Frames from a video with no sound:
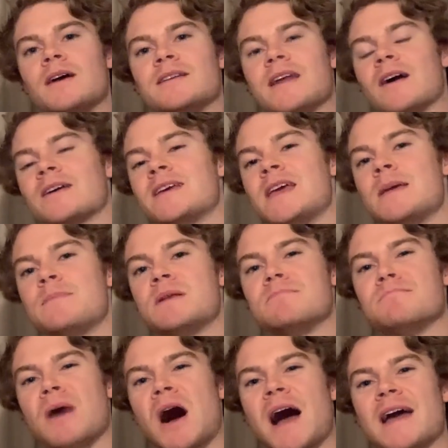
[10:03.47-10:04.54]
Now keep
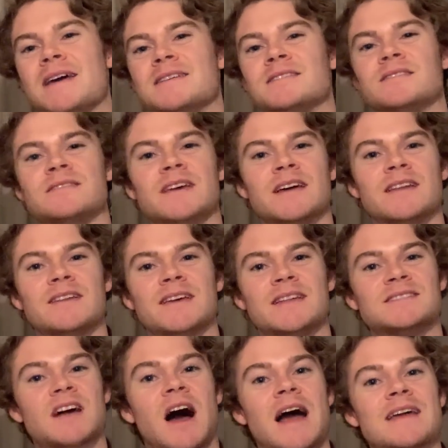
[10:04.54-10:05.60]
in mind that
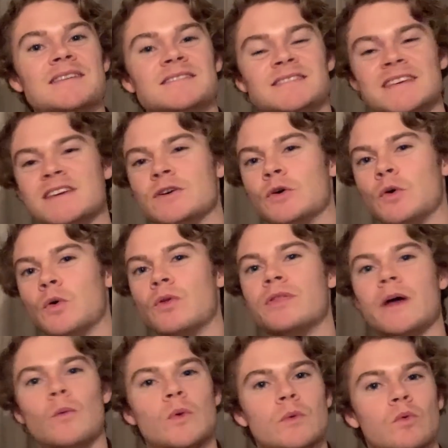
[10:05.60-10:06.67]
it's ideal
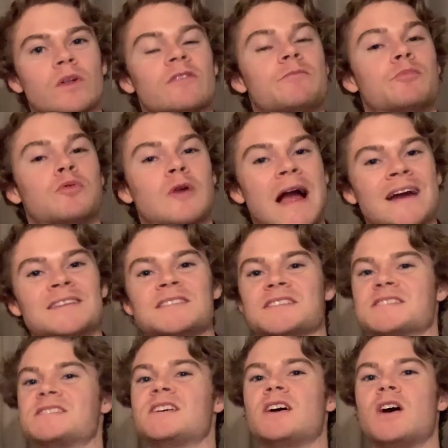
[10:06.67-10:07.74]
that we will have
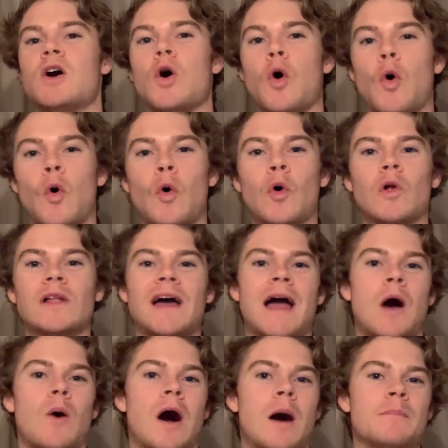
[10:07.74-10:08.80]
practiced all
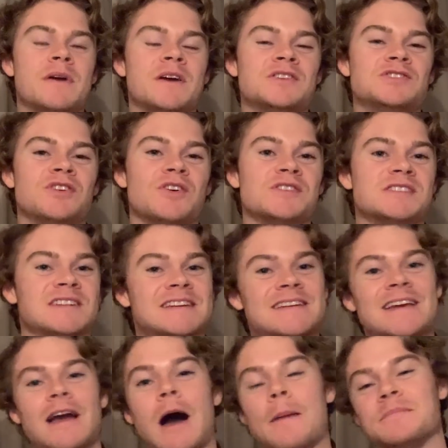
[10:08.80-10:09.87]
our arpeggios
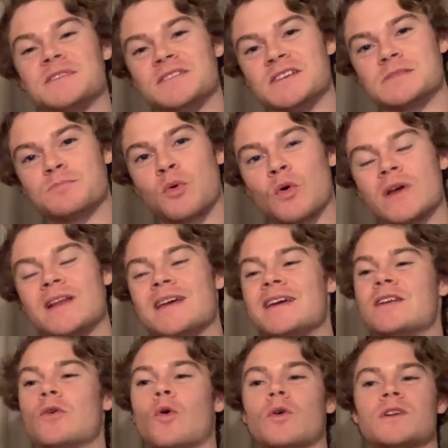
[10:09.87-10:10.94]
leading up to this point
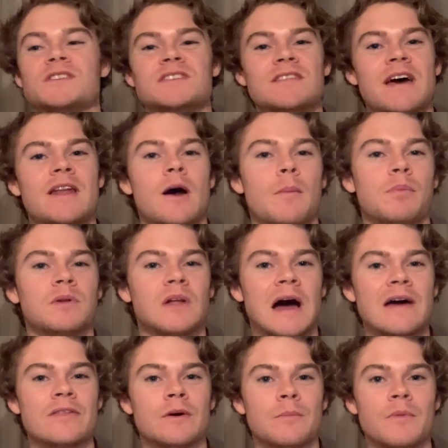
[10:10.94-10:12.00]
in order to then
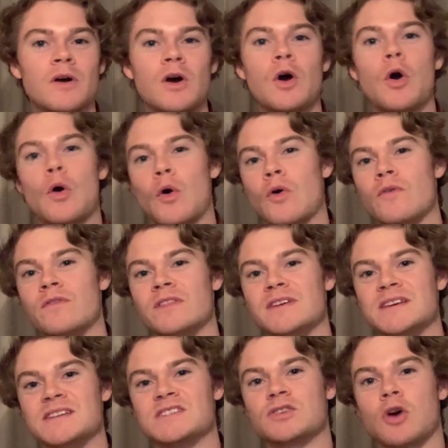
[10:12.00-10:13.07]
apply them over
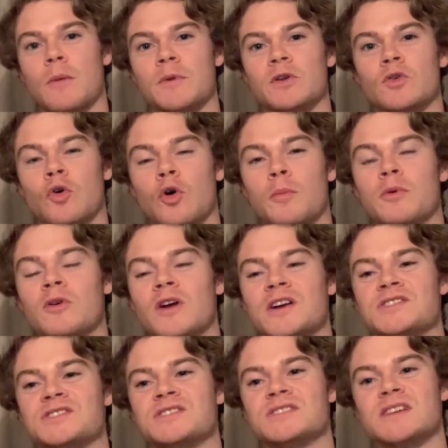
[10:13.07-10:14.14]
these common chord
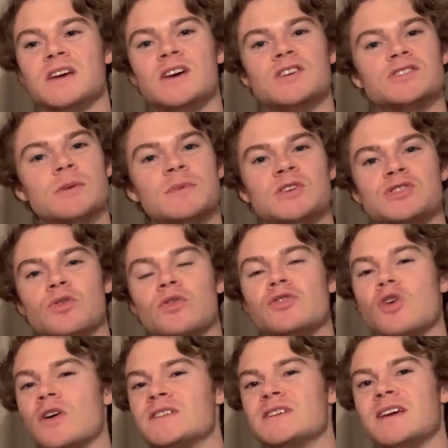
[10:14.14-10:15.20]
progressions. So be sure
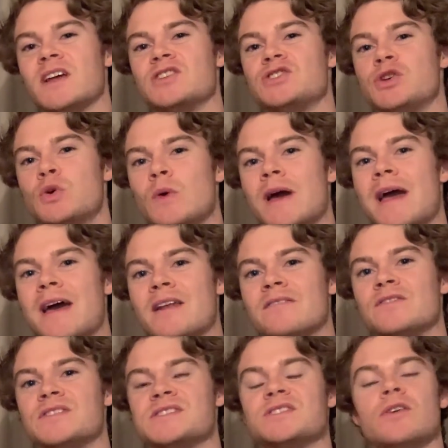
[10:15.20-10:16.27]
not to get too ahead of
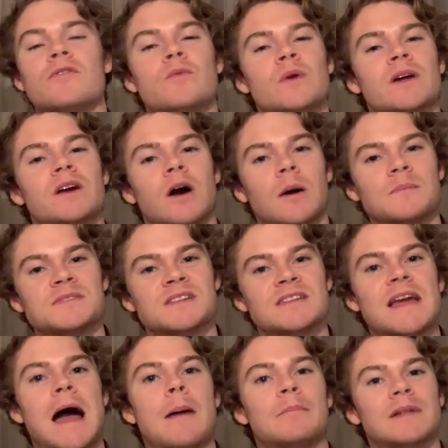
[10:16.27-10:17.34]
yourself when it comes to
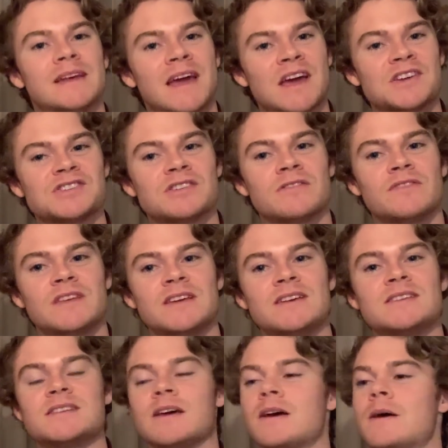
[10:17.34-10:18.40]
the application of
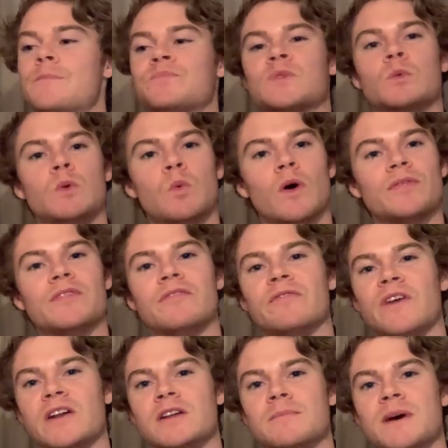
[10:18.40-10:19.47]
these. We want the
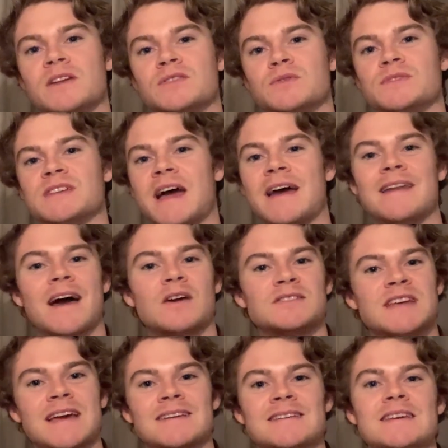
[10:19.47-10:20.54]
fundamentals and our
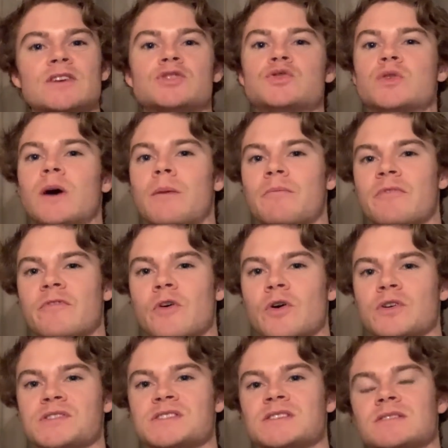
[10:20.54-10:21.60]
technique to come
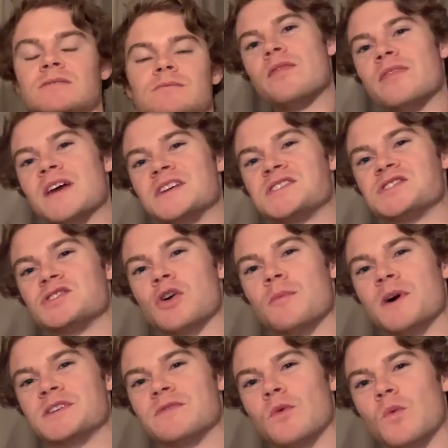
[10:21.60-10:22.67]
first. Thanks so
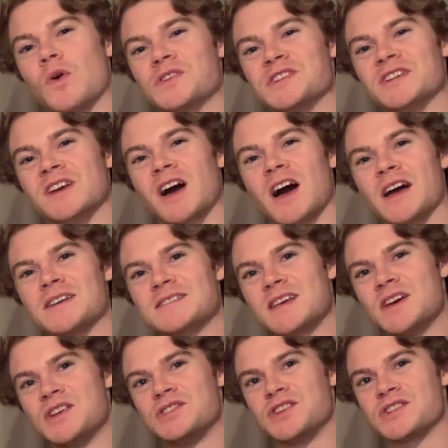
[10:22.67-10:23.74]
much for watching, guys.
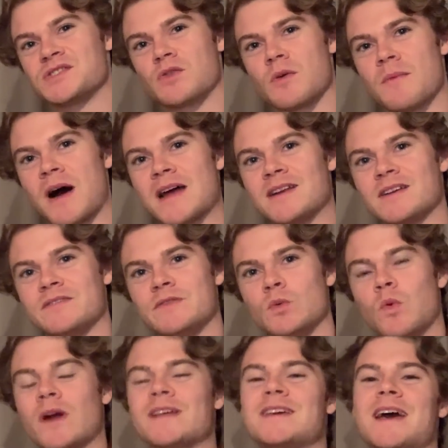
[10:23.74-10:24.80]
Just a reminder, if you
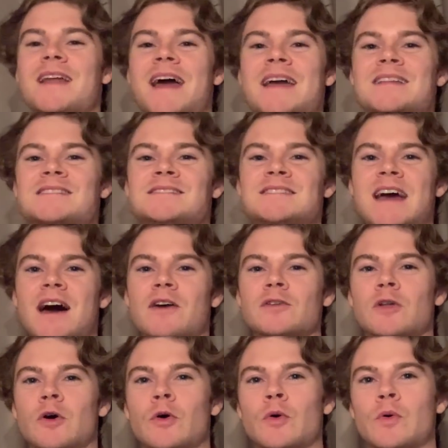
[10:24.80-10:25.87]
want to get a
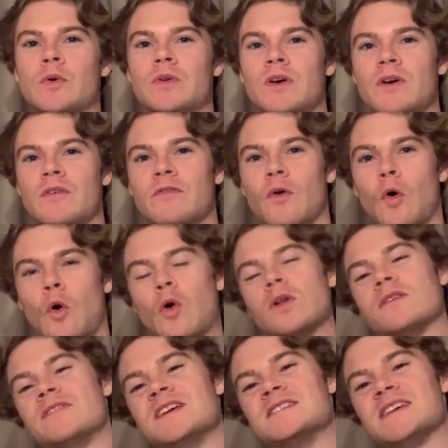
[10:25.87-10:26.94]
download for
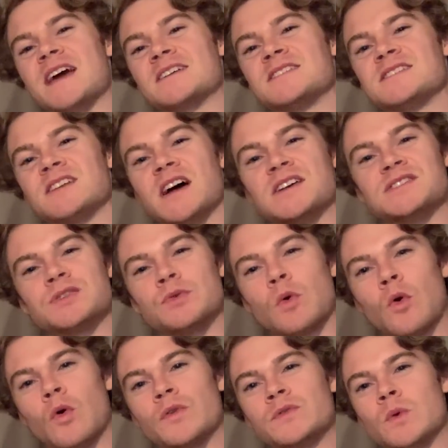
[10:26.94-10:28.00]
all of these exercises through
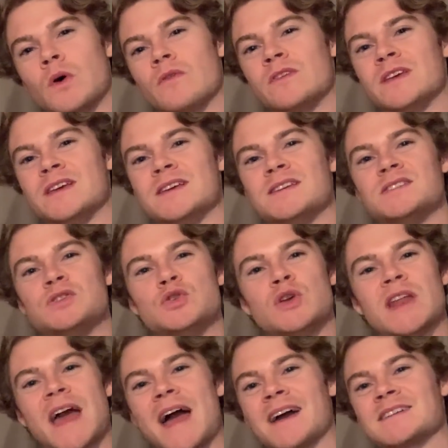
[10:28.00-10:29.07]
all twelve keys, you
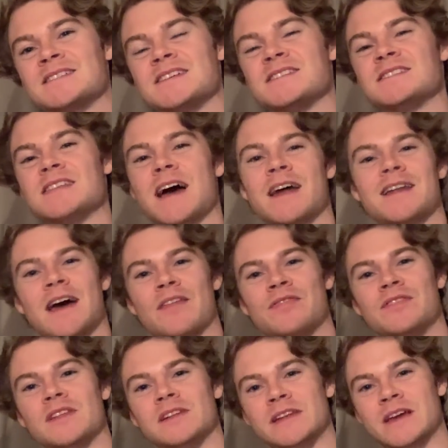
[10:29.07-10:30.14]
can access that
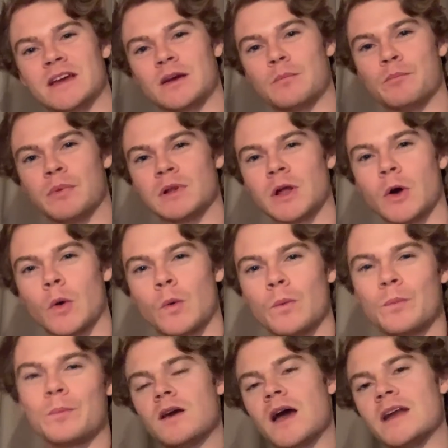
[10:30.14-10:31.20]
at the link below.
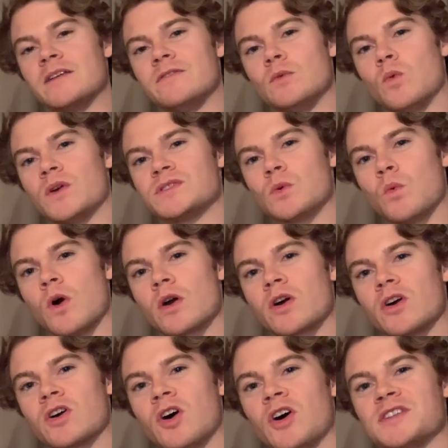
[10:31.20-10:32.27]
And if you want to work
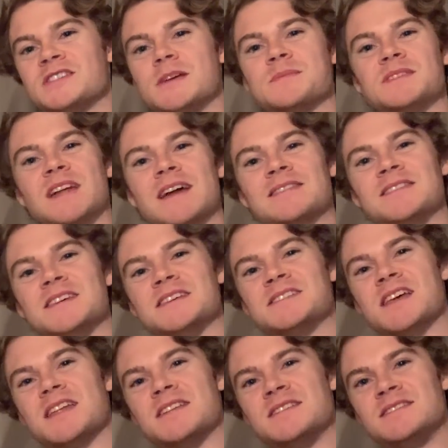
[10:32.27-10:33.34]
on concepts like
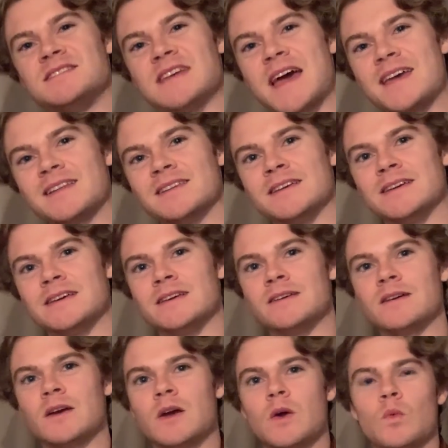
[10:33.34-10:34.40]
this
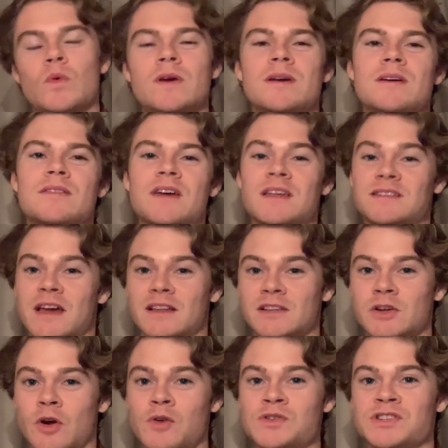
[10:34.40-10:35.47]
daily with
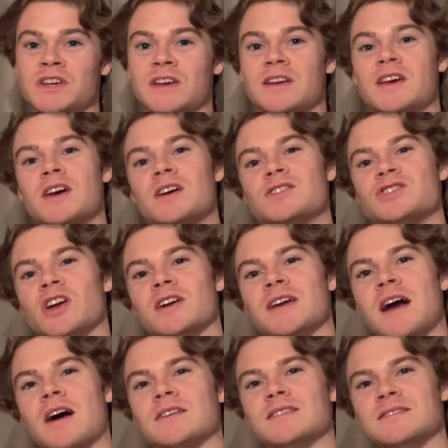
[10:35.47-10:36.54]
daily coaching, check
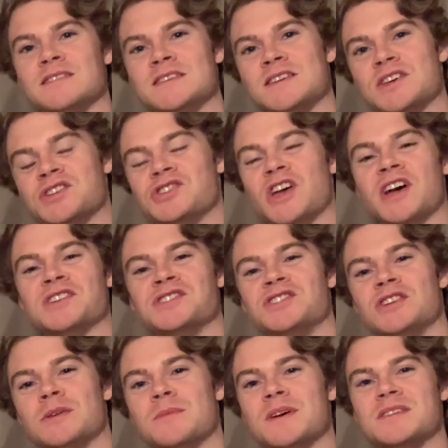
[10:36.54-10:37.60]
out the Jazz
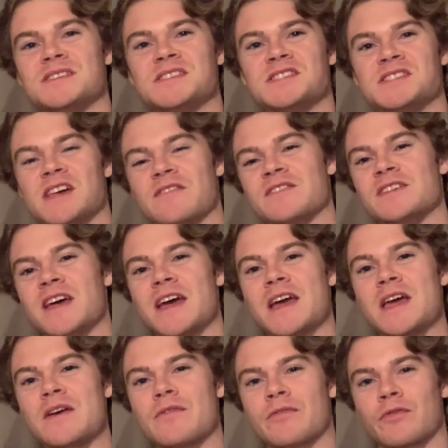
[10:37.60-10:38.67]
Gym seven
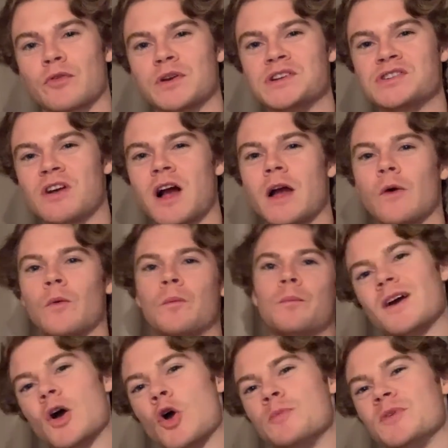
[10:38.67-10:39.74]
day free trial.
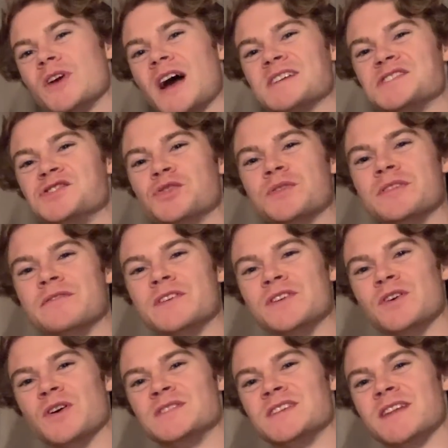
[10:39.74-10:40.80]
Hope you guys enjoyed the
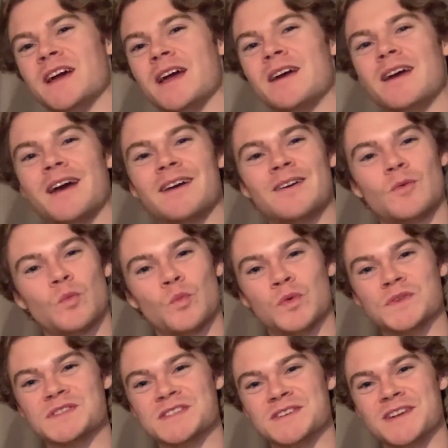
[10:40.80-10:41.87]
video today.
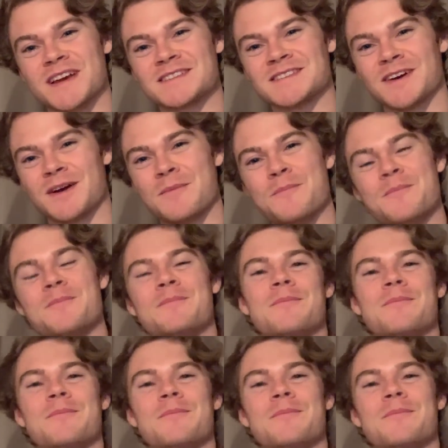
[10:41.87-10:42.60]
We'll see you next time.